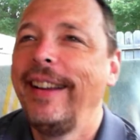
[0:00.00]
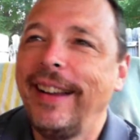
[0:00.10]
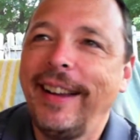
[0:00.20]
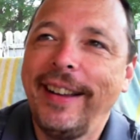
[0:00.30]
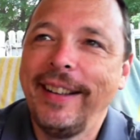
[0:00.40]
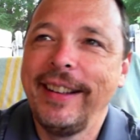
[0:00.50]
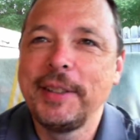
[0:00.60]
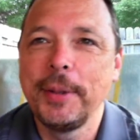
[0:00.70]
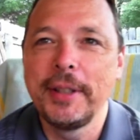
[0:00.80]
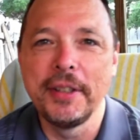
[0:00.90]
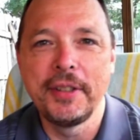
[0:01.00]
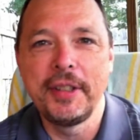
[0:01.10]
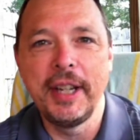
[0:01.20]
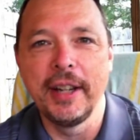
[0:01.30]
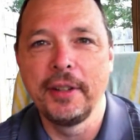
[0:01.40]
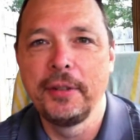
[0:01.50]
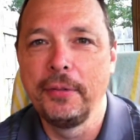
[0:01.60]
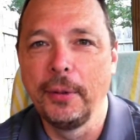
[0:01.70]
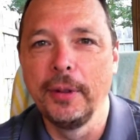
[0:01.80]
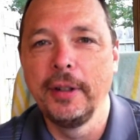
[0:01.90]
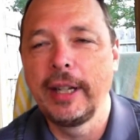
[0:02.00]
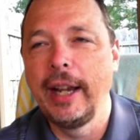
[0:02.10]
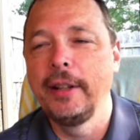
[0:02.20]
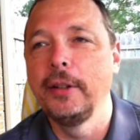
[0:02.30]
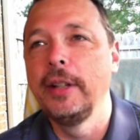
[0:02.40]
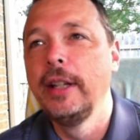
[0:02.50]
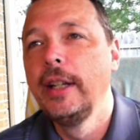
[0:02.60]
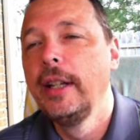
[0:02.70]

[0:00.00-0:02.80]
That's what the stick's for, Catherine.